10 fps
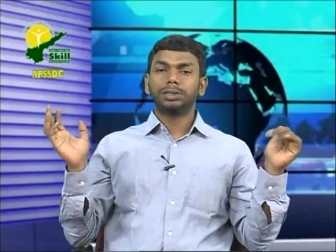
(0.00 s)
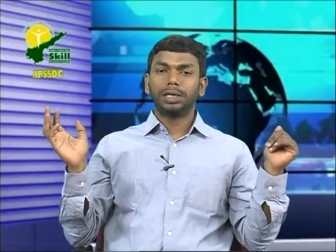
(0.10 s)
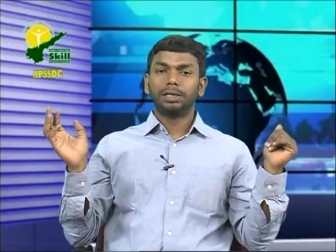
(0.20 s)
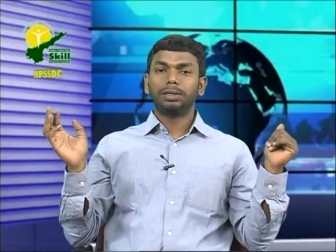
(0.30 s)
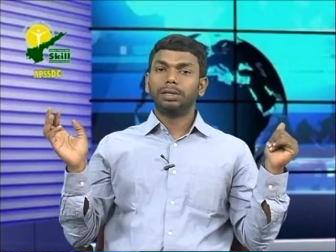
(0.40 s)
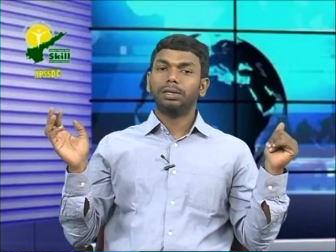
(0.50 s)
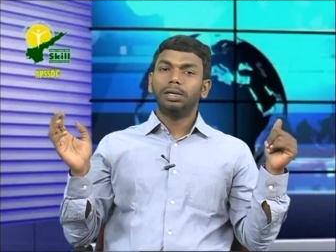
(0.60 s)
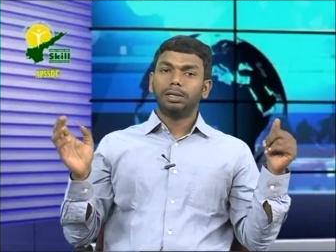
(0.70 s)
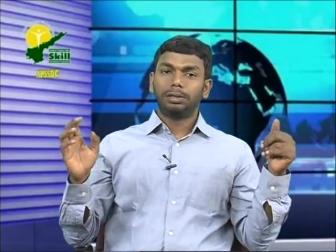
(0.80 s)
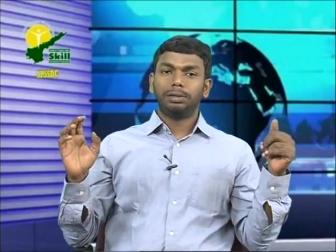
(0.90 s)
anything,
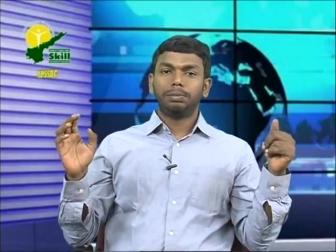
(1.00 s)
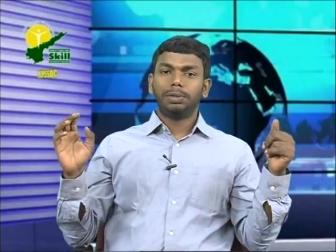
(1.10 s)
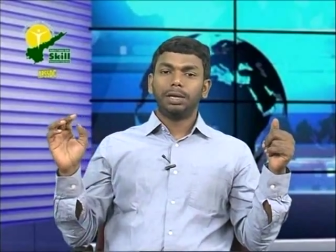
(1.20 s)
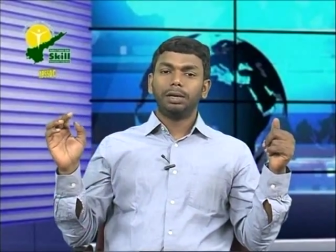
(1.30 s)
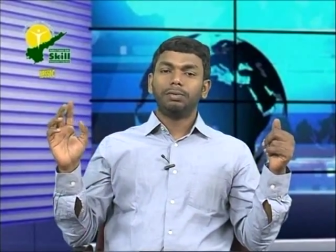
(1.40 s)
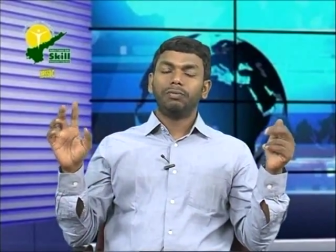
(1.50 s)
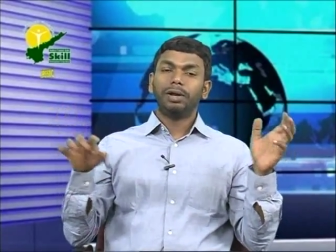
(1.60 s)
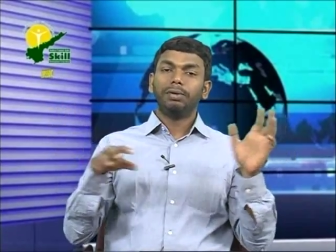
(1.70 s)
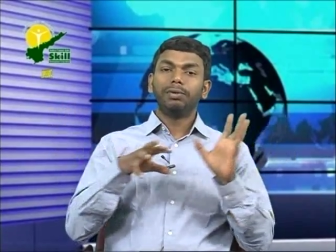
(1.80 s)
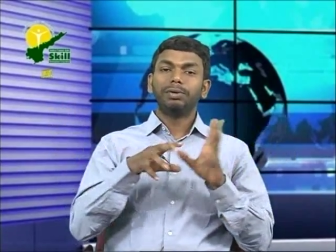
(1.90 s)
then
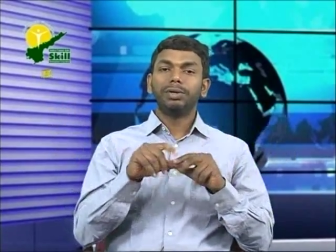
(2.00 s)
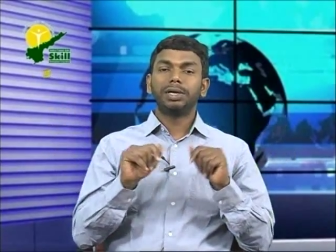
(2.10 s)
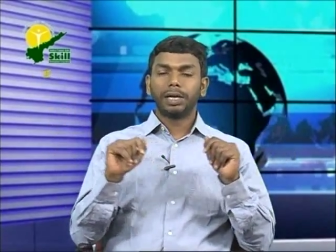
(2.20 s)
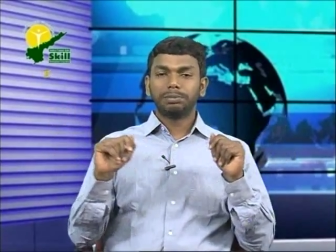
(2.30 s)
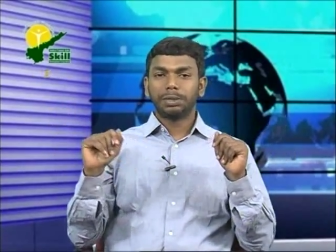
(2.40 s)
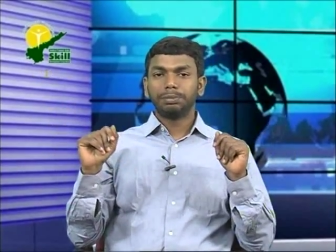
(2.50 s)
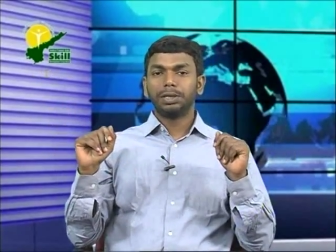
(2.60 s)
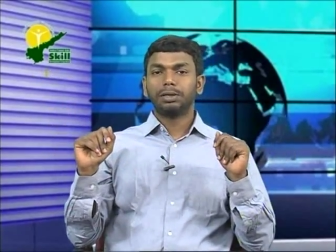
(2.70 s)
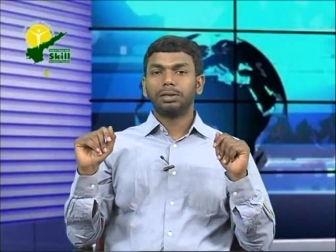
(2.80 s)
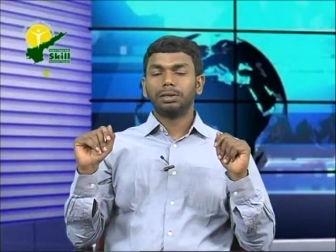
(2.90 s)
whenever we type
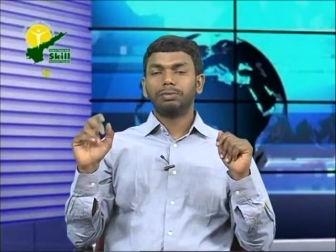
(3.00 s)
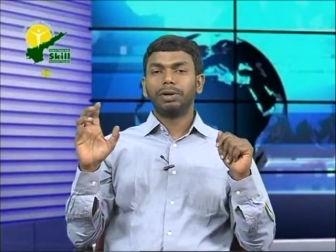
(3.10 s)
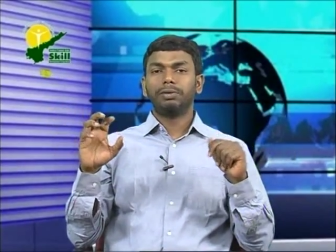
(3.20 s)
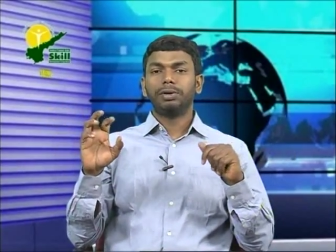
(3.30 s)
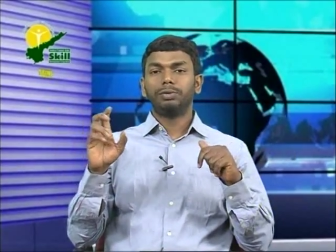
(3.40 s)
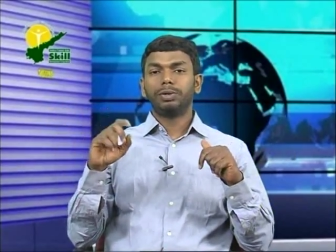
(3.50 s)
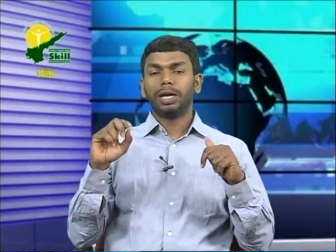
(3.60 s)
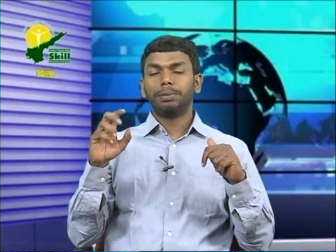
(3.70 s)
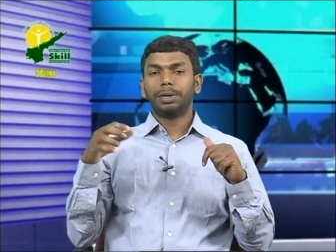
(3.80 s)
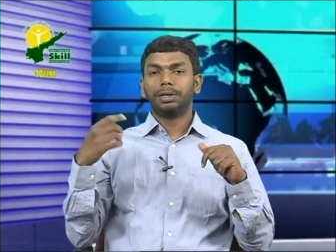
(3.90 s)
something on, whenever we
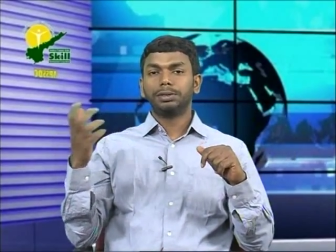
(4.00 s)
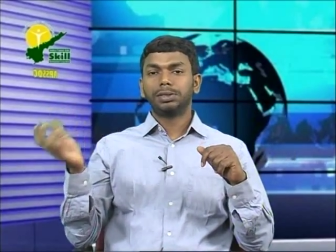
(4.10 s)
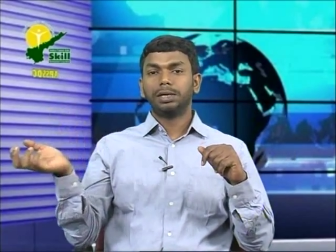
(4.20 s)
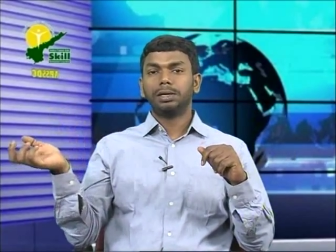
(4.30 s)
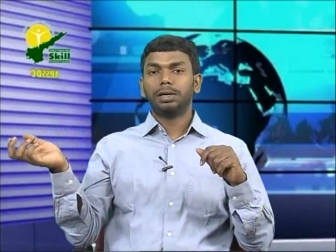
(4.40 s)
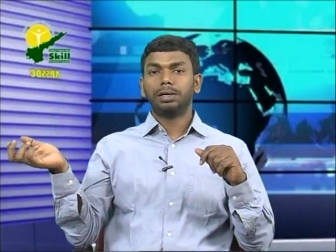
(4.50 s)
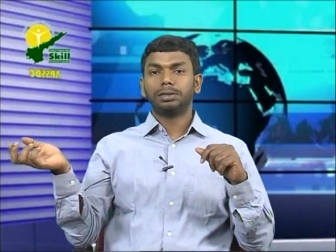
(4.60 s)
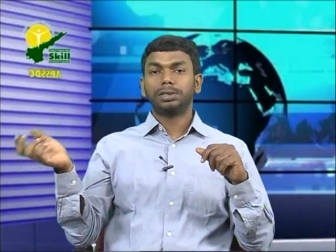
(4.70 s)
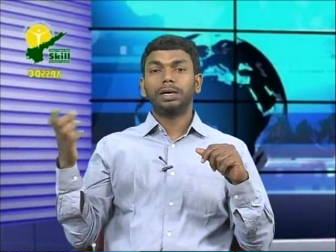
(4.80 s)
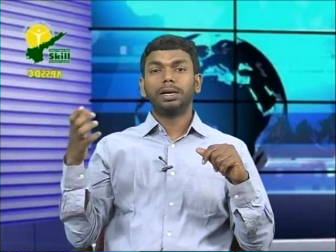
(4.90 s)
type and send
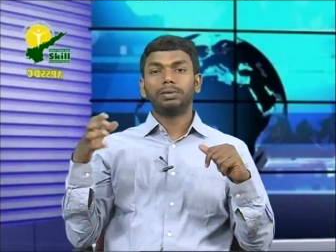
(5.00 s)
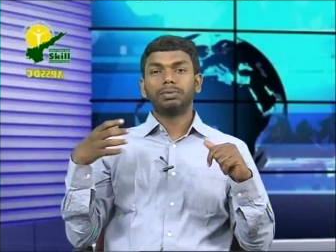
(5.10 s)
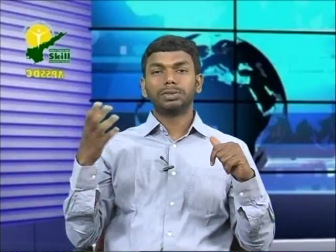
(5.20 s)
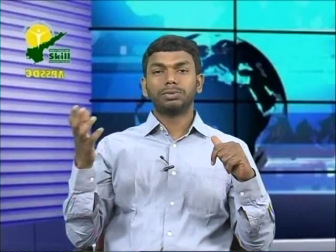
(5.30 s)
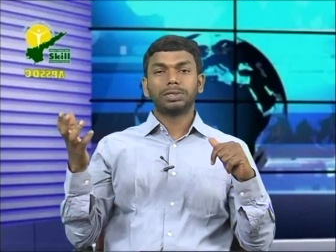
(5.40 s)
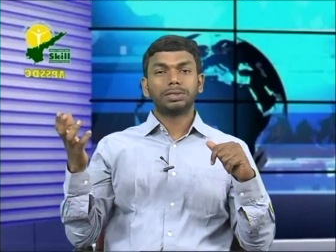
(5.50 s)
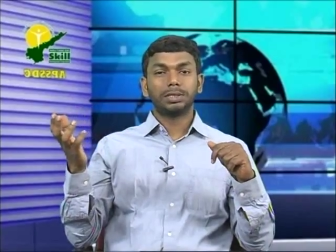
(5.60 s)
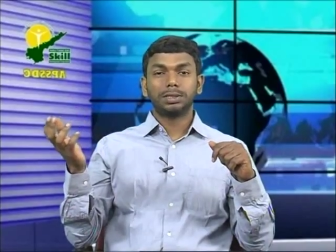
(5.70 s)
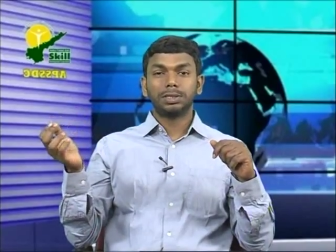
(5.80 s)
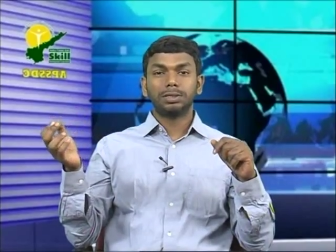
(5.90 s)
a request for the
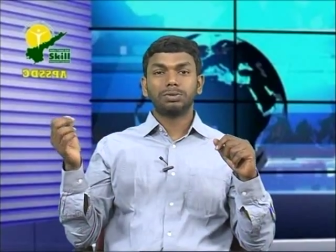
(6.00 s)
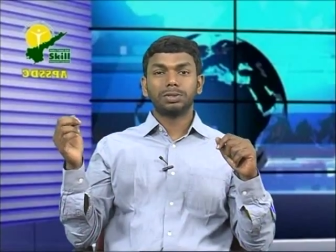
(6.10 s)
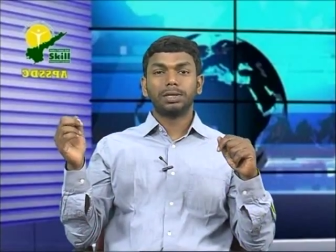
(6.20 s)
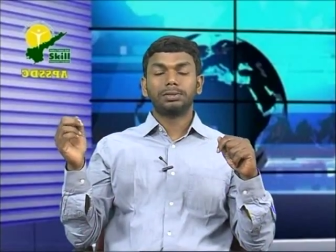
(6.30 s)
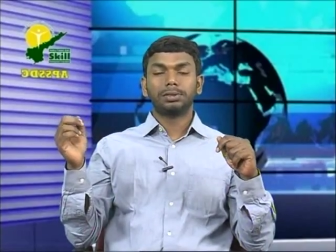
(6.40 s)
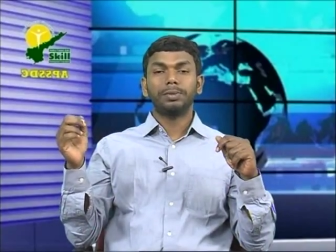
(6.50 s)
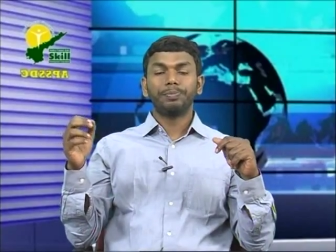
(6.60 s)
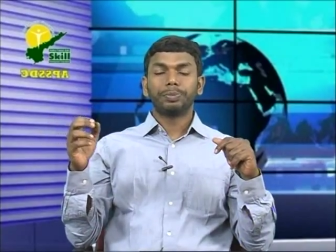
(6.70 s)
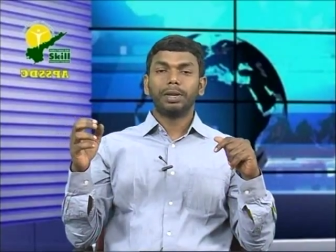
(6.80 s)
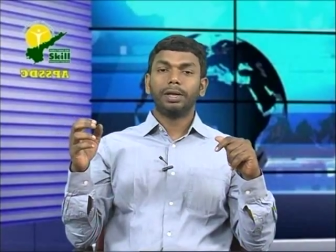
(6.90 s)
search engine to search,
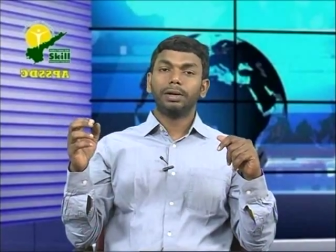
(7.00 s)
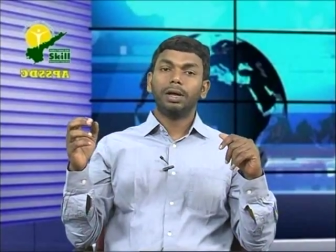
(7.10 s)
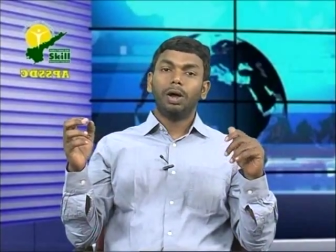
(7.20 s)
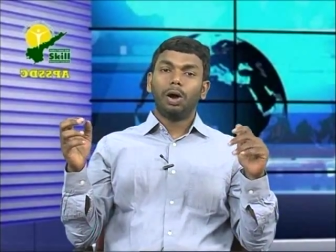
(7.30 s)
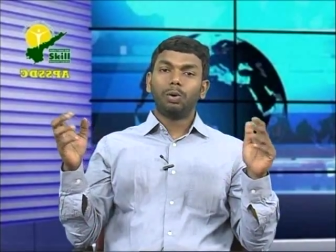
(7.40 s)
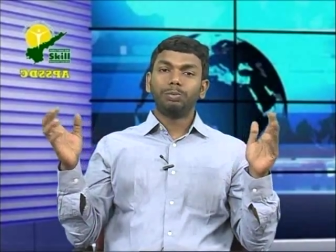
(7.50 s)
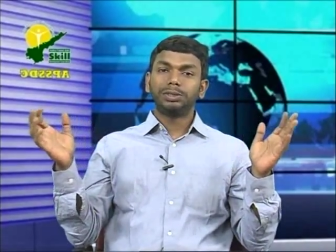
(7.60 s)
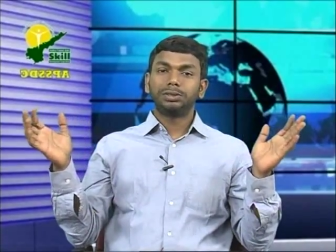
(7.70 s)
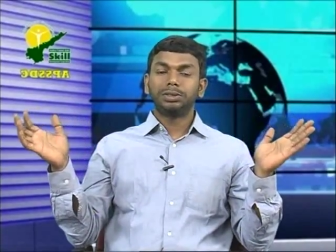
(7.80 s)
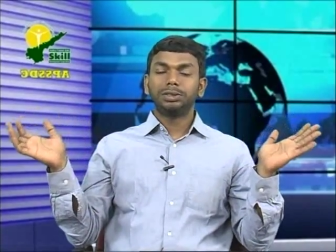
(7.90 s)
then how
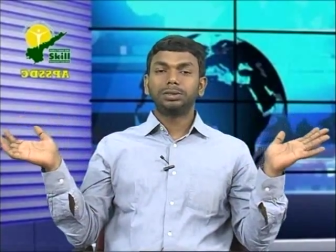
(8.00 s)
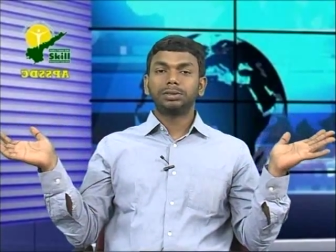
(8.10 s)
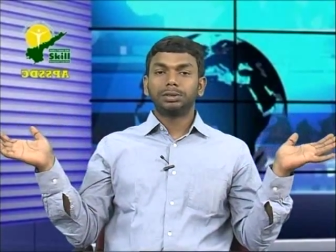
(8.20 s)
much these